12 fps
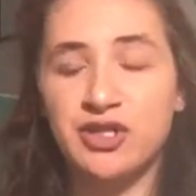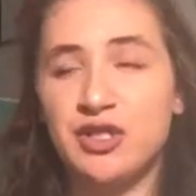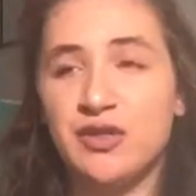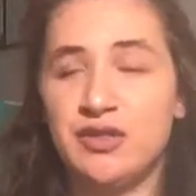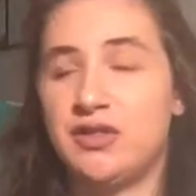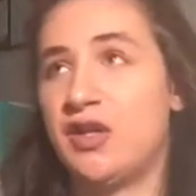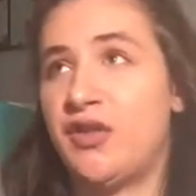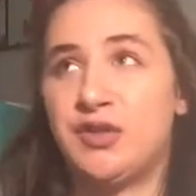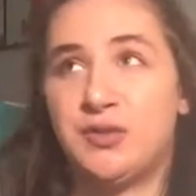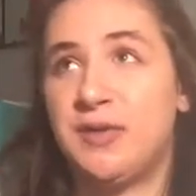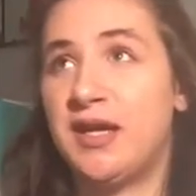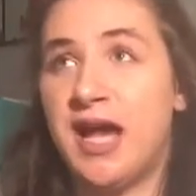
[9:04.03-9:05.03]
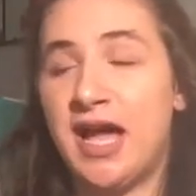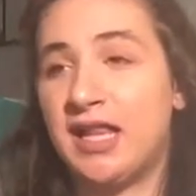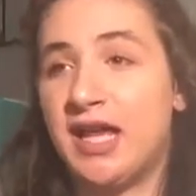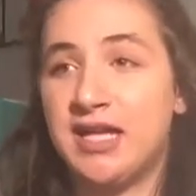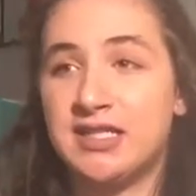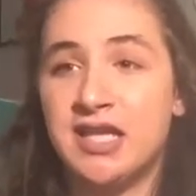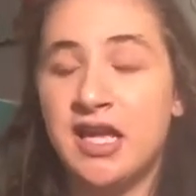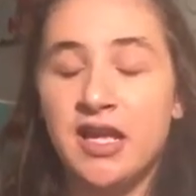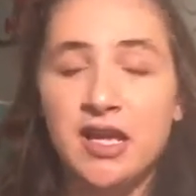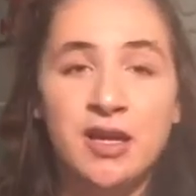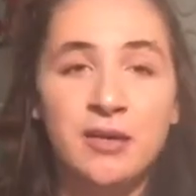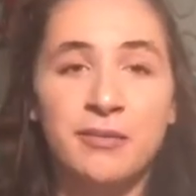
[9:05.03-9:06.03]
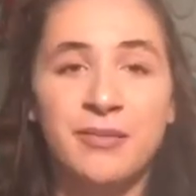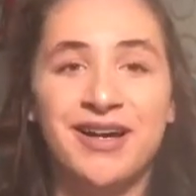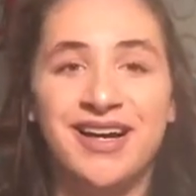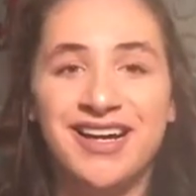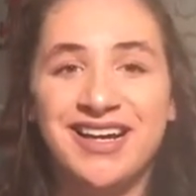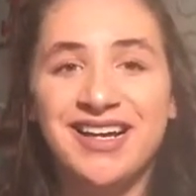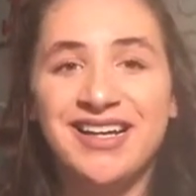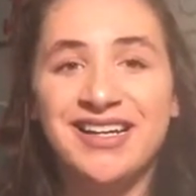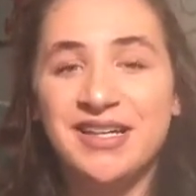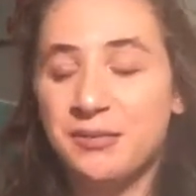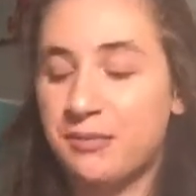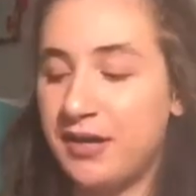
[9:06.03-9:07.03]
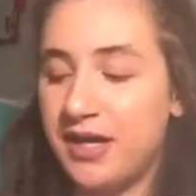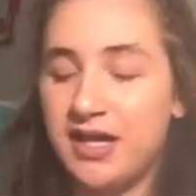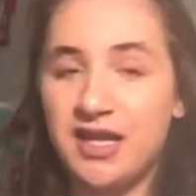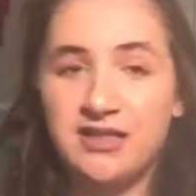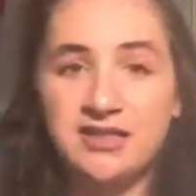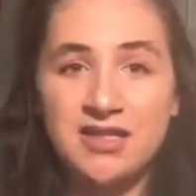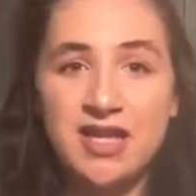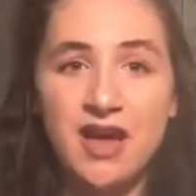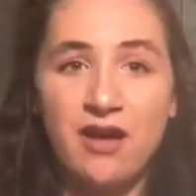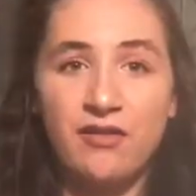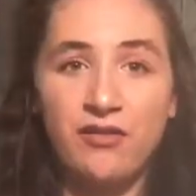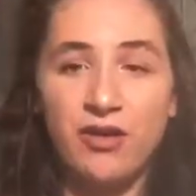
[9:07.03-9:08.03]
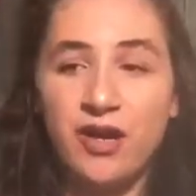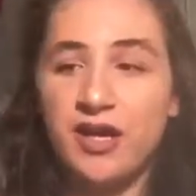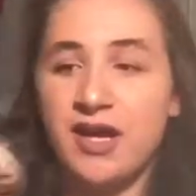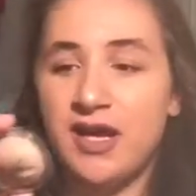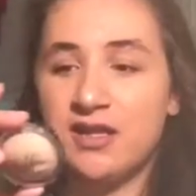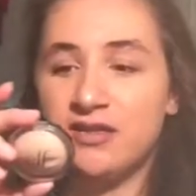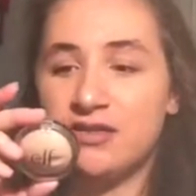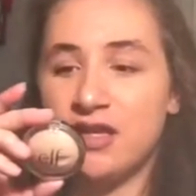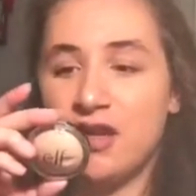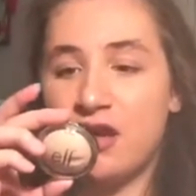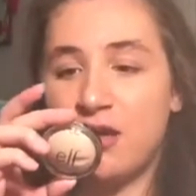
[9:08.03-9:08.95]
she uses all those big highlights, but it's the e.l.f. one, and it's